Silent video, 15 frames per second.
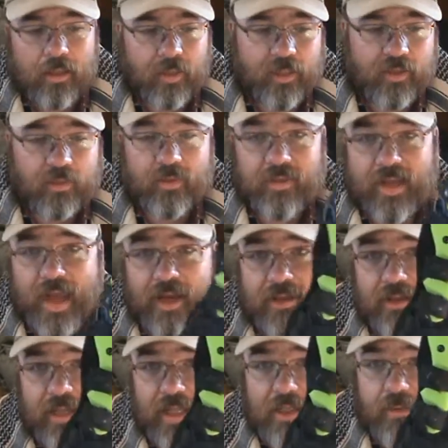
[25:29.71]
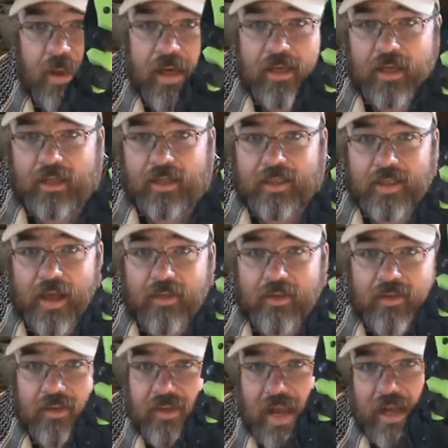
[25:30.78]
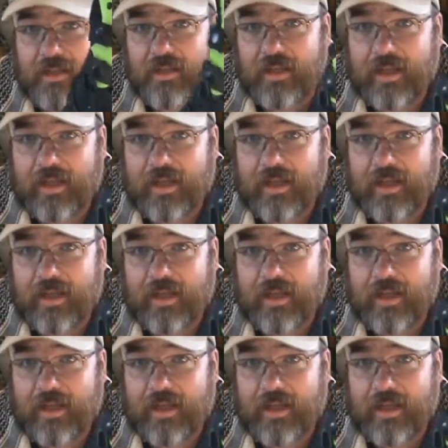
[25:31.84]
This one's actually, that's why I dug this out. This is actually